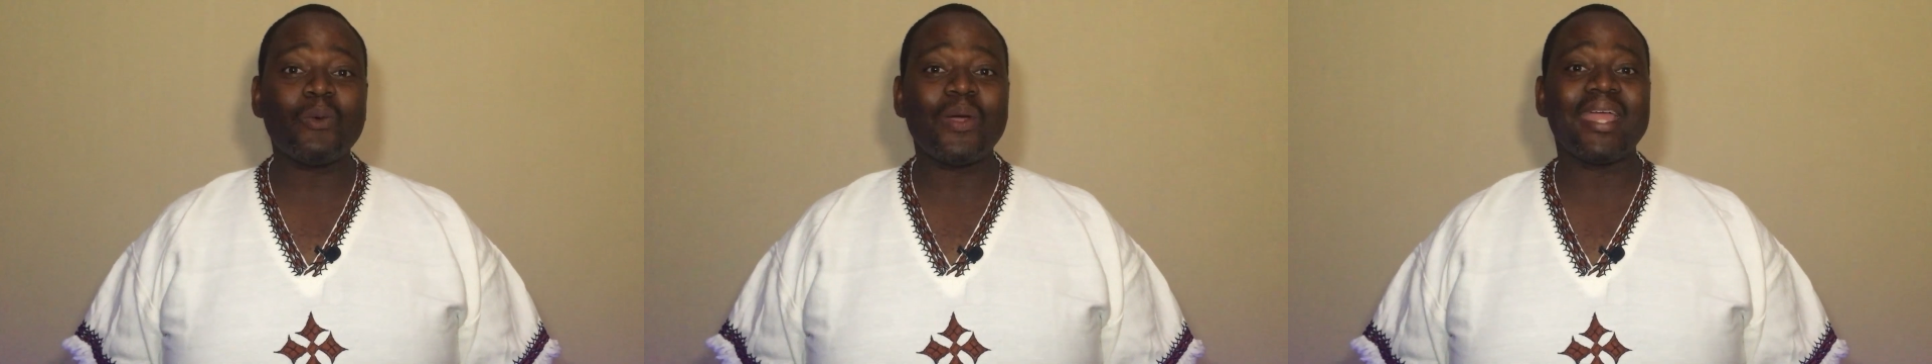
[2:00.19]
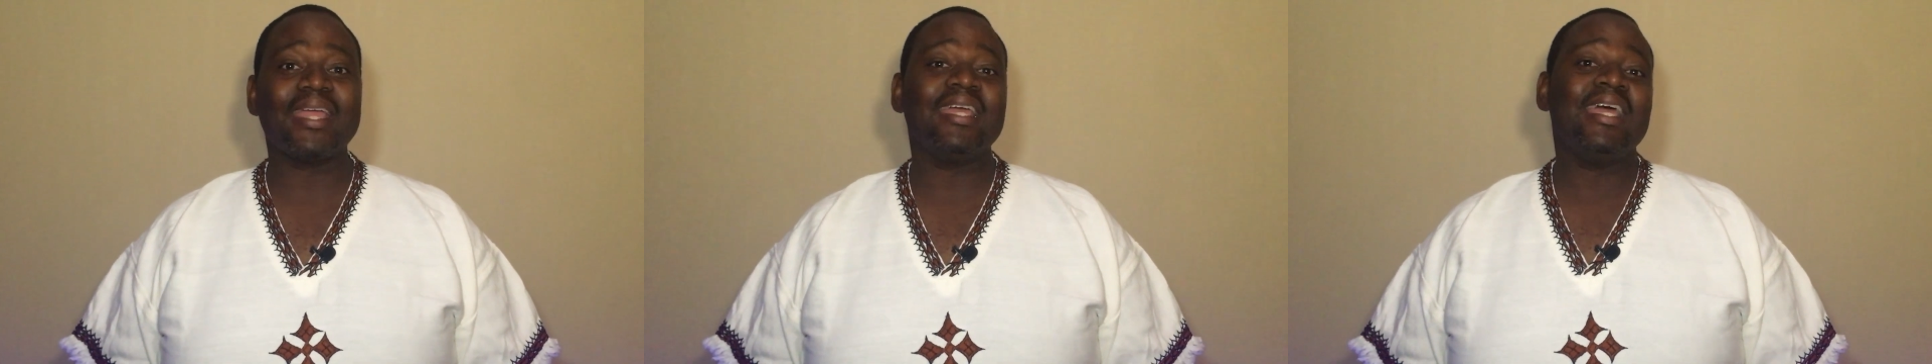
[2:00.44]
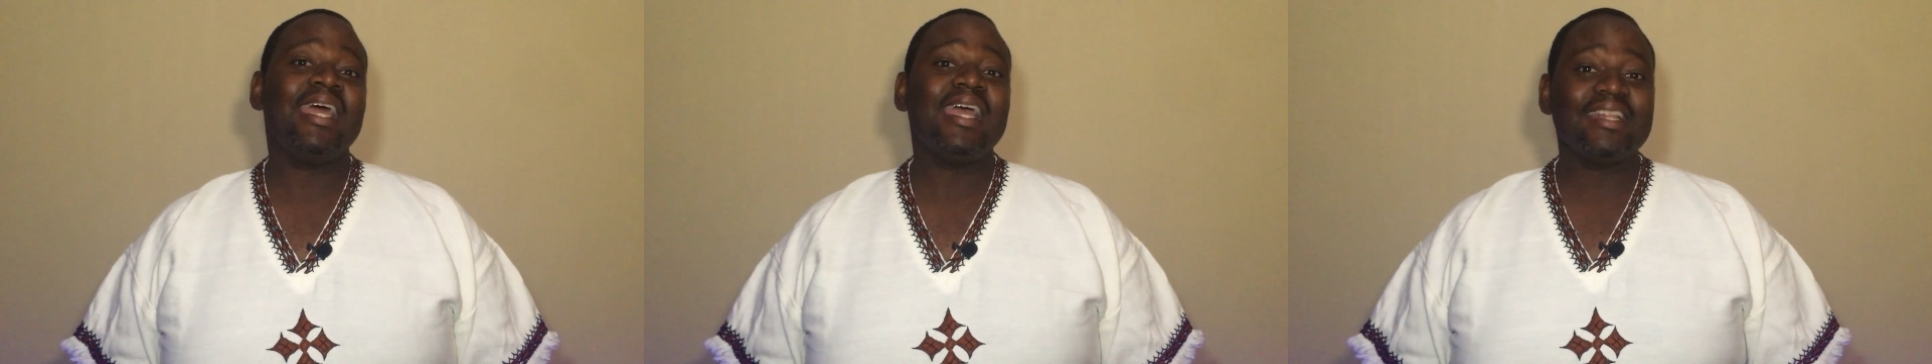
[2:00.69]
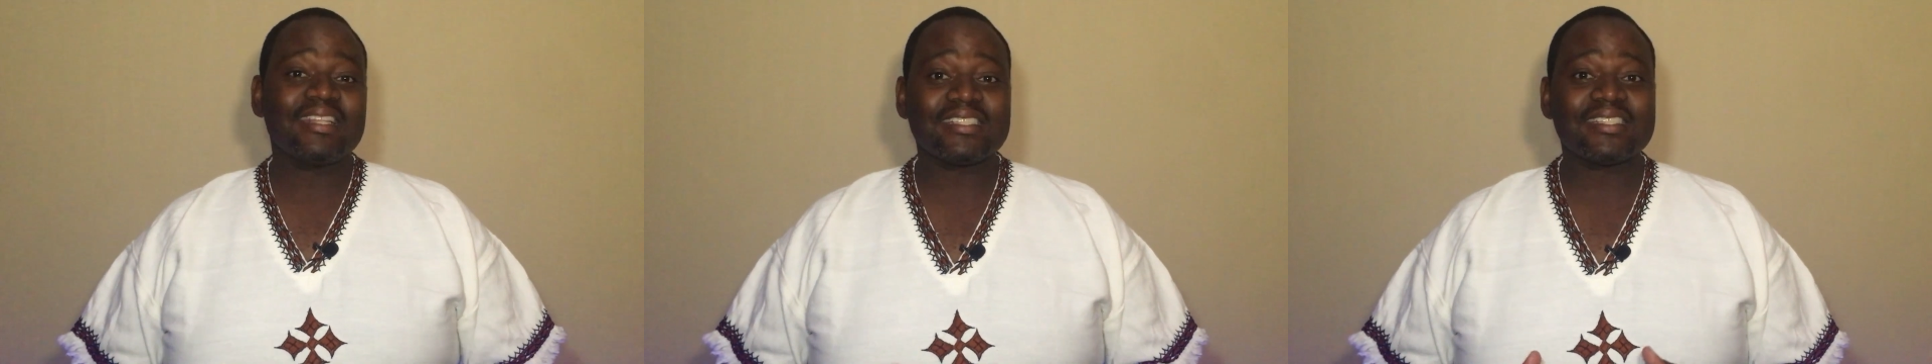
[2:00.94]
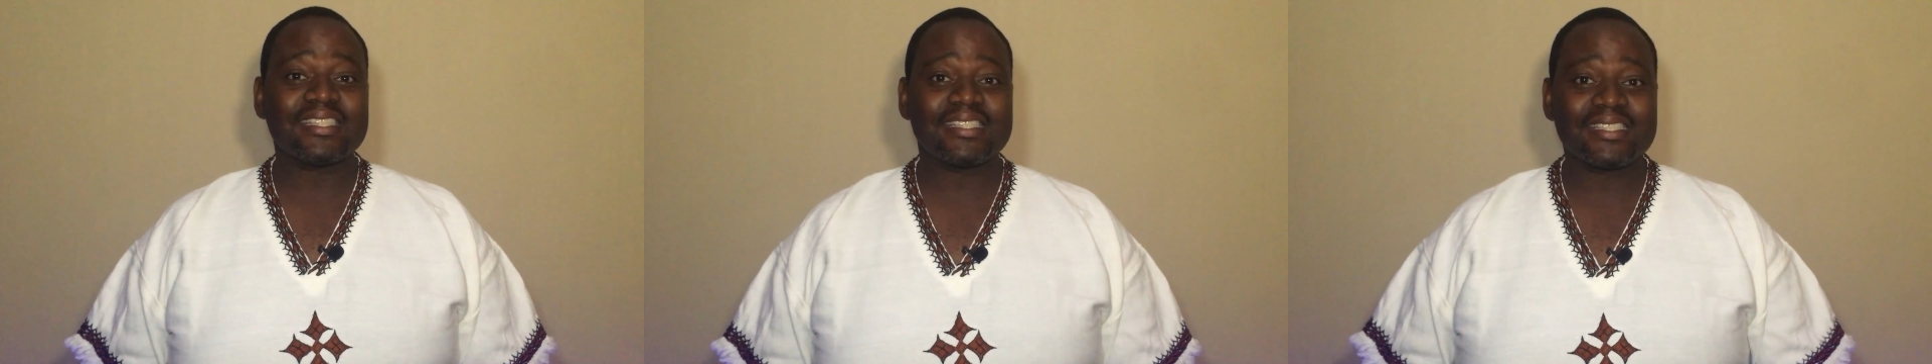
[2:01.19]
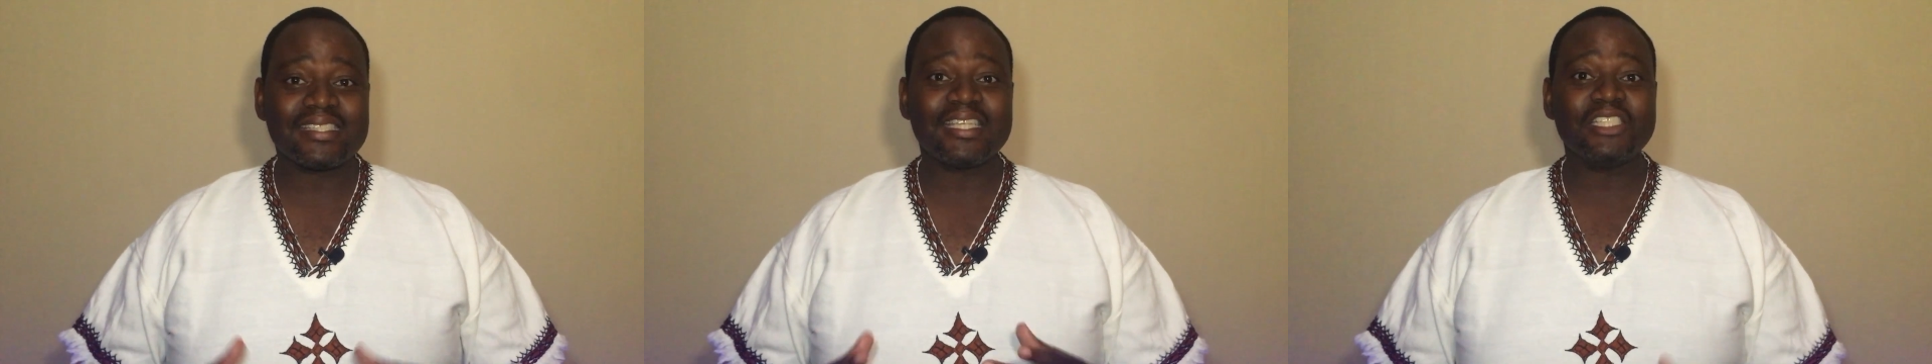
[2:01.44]
way in the 6th
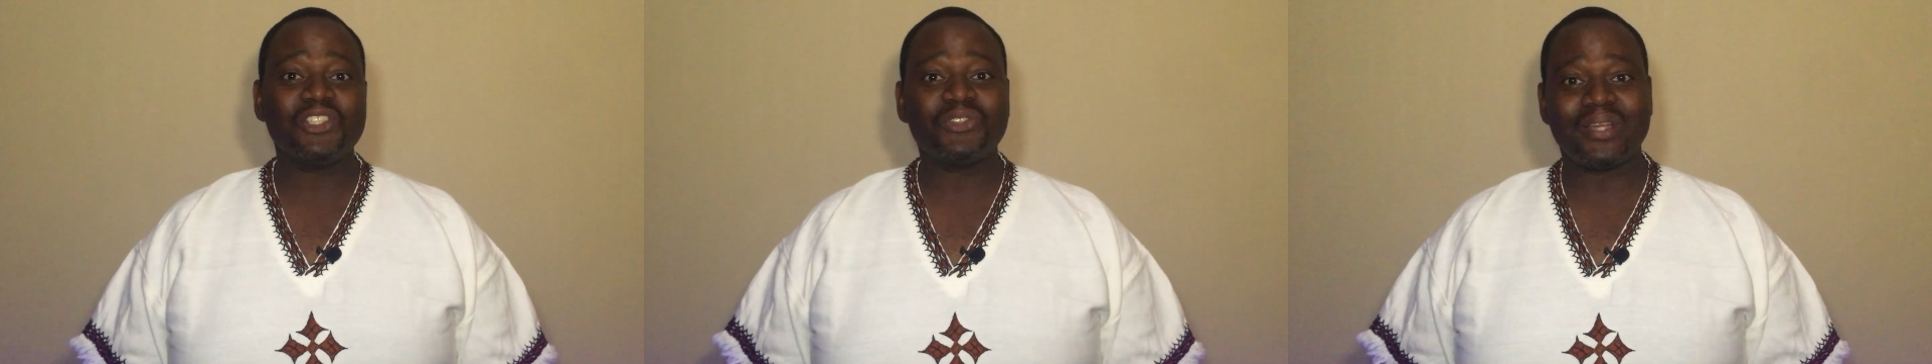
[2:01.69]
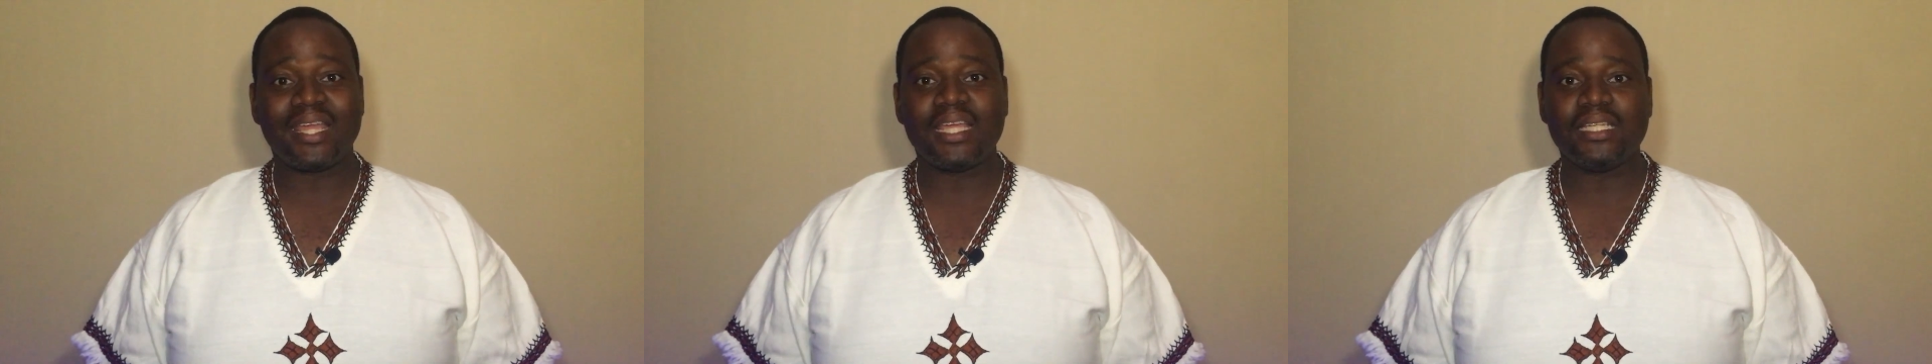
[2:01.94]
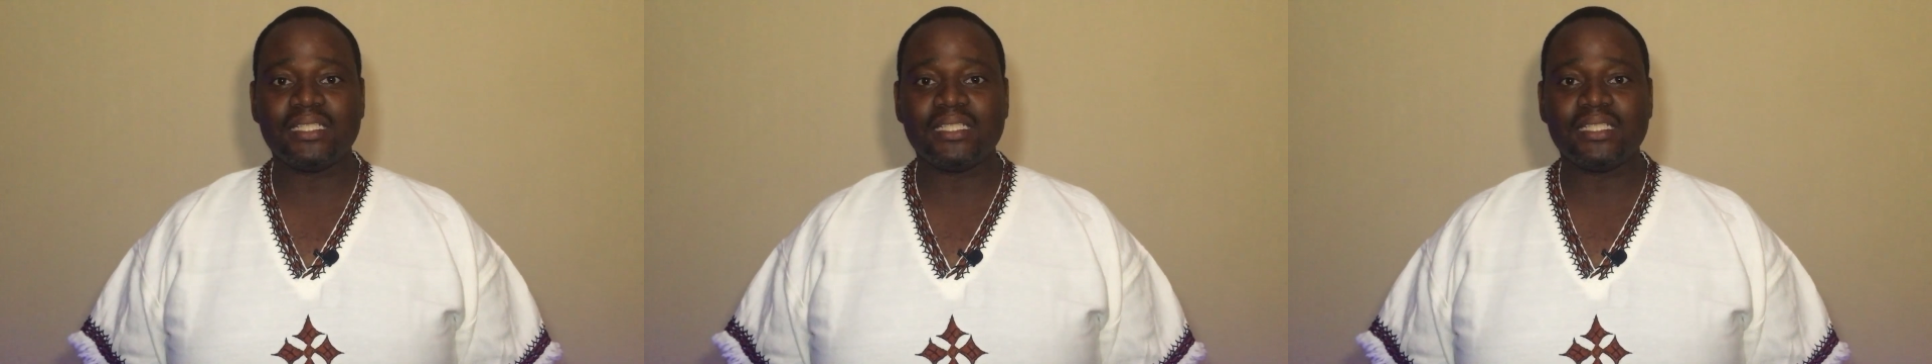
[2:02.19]
century